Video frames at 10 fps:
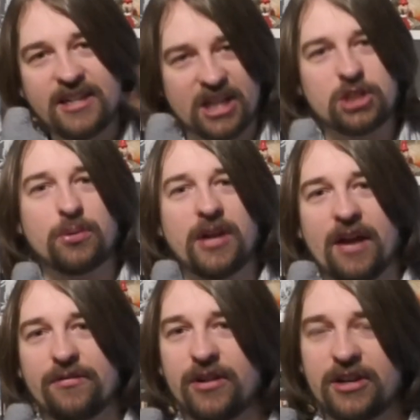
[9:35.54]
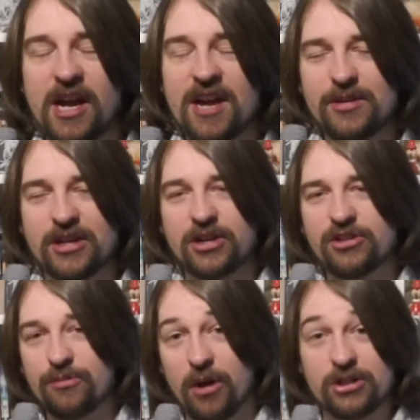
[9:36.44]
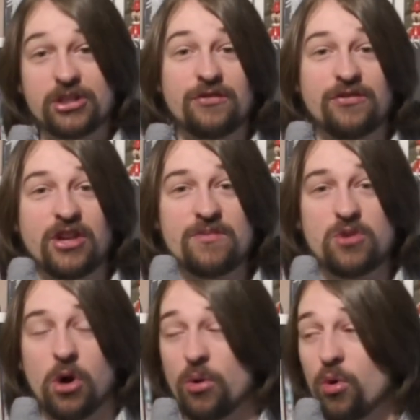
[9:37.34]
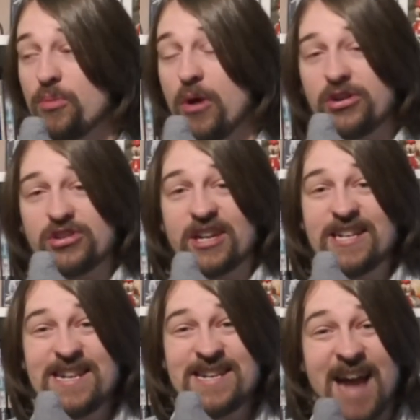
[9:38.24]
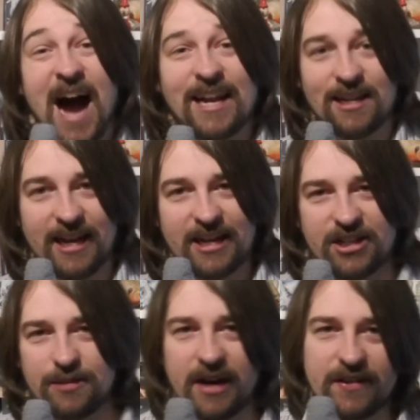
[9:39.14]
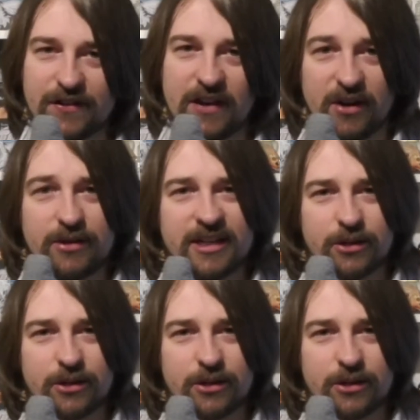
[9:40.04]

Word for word: desperate effort, because most of them got almost annihilated by the Second